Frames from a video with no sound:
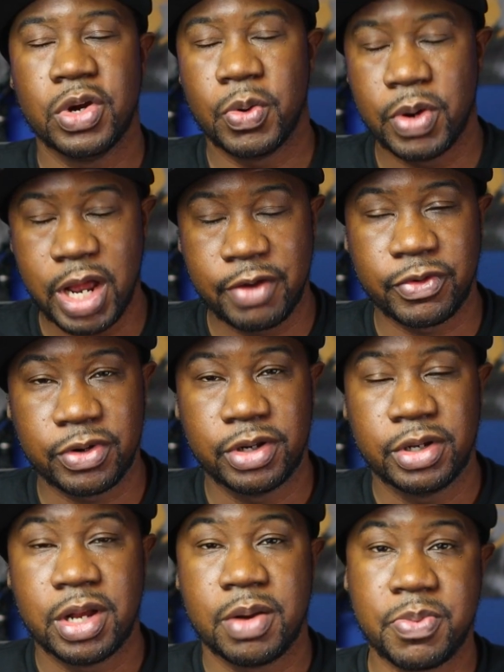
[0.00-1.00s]
or whatever.
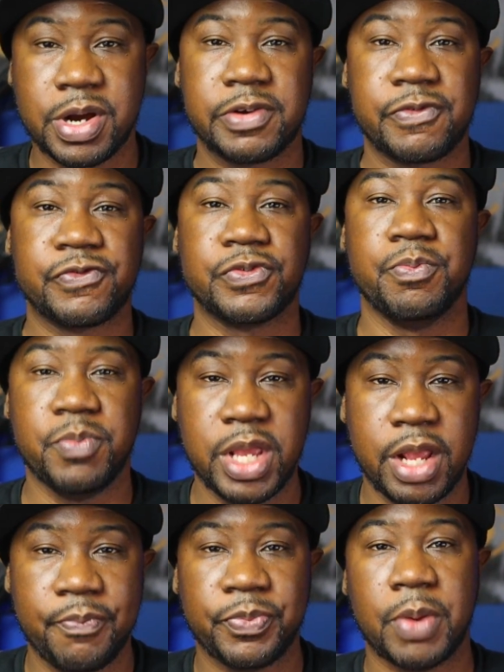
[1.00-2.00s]
But for
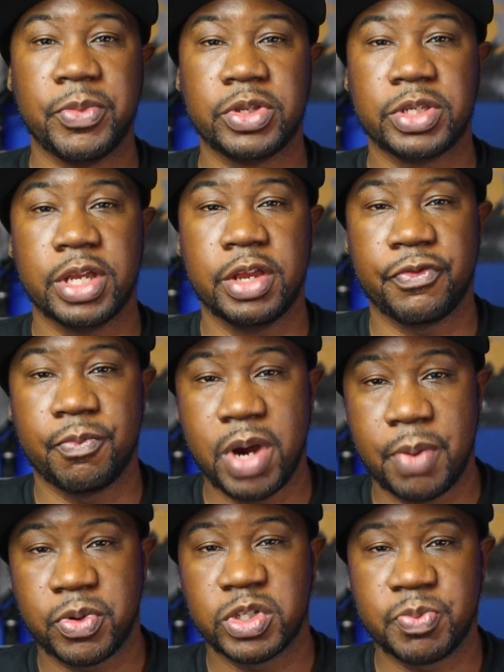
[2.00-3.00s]
me, I'm going to tell you from
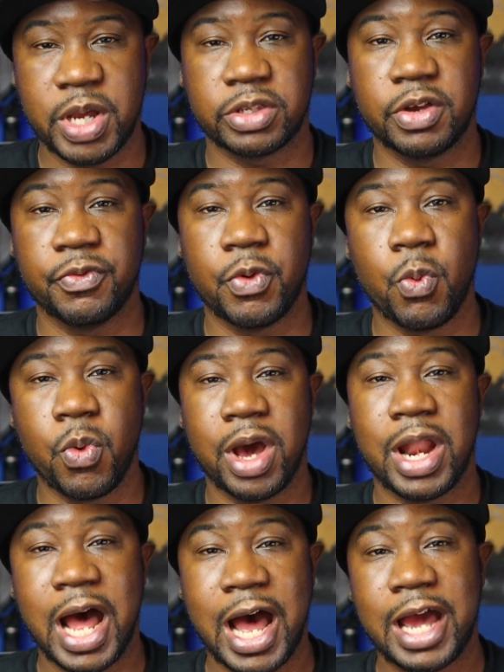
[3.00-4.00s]
my perspective
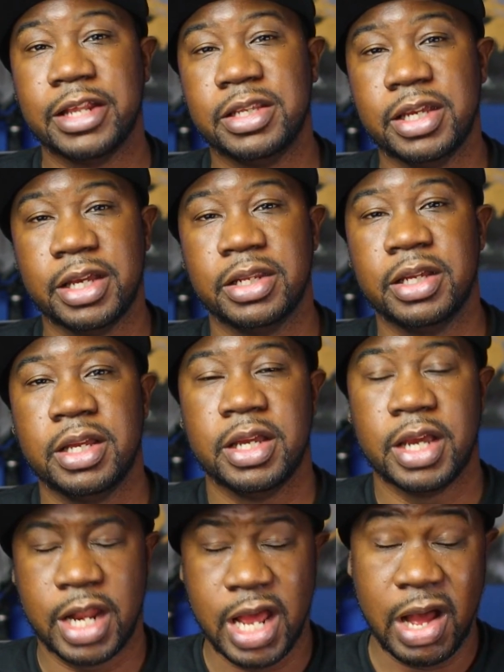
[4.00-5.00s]
what I did
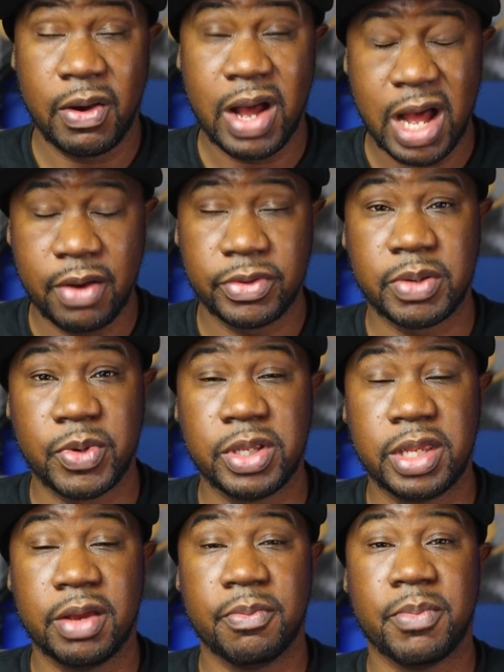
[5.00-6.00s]
and how I was able to
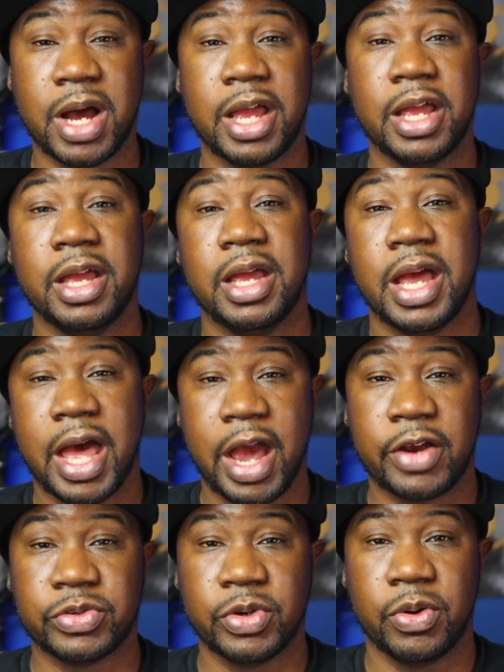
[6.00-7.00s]
get my
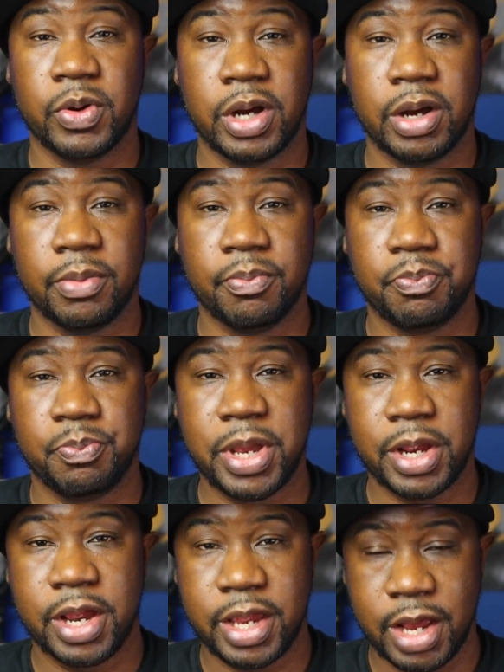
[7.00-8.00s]
actual
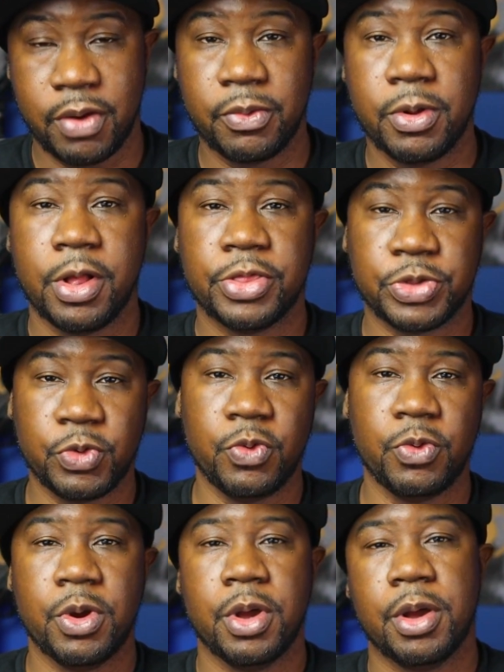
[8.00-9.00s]
bank account
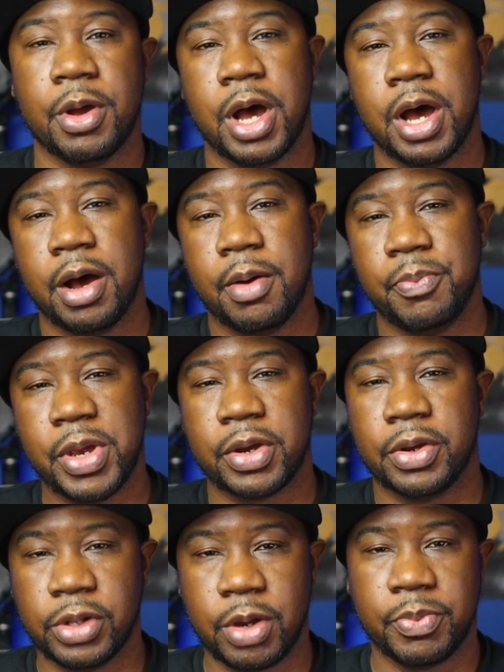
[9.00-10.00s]
through
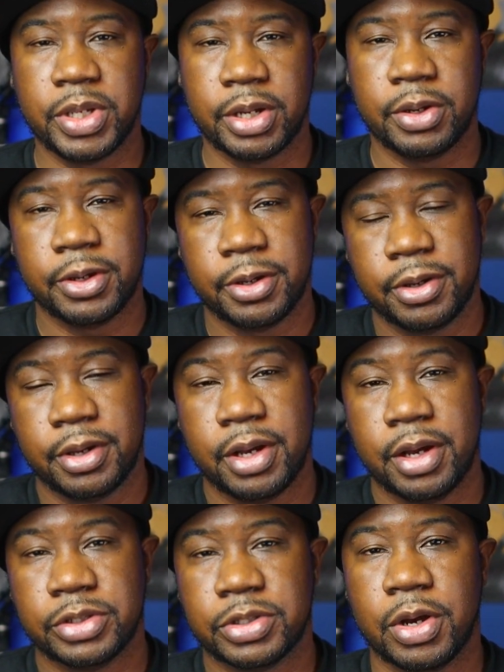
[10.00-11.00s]
Bancolombia.
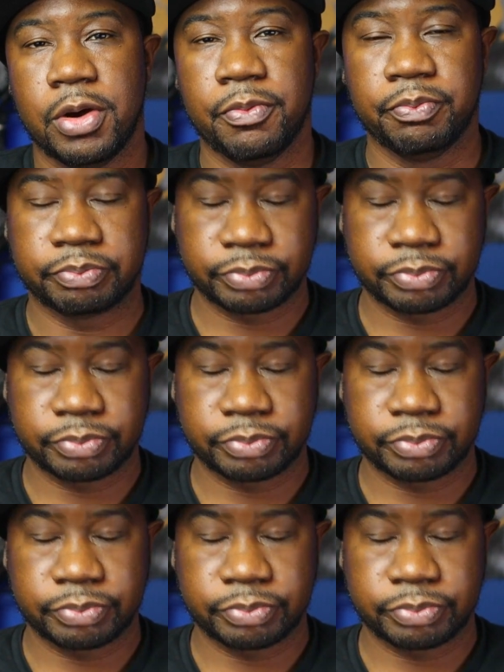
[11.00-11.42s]
So